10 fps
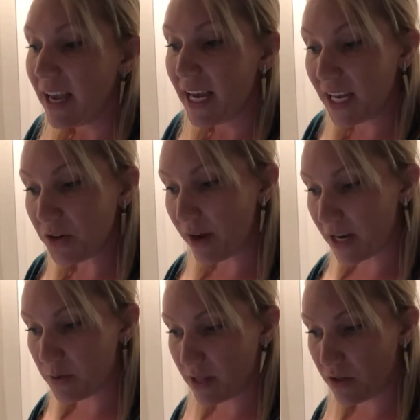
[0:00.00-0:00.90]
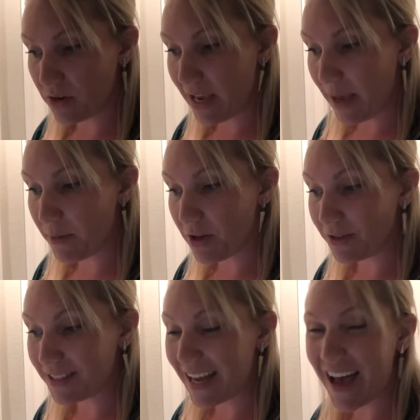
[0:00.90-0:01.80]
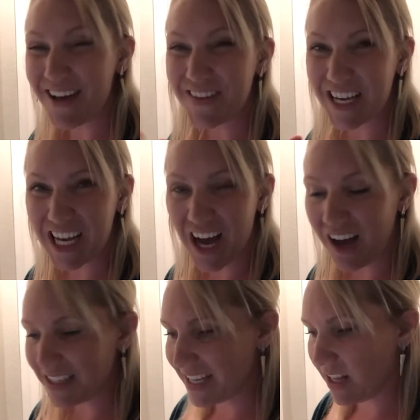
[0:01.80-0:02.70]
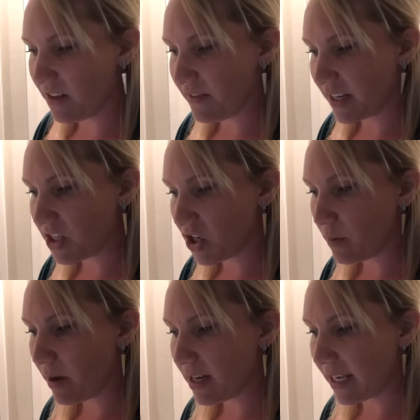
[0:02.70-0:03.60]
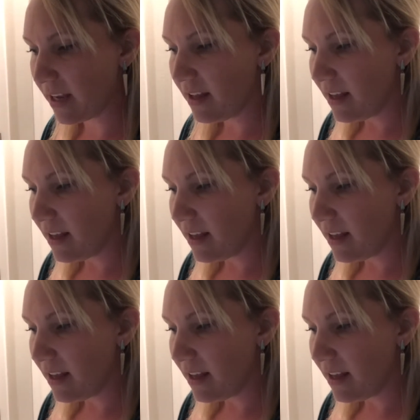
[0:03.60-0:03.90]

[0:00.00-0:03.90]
interact with other chemicals to have a cocktail effect in your body.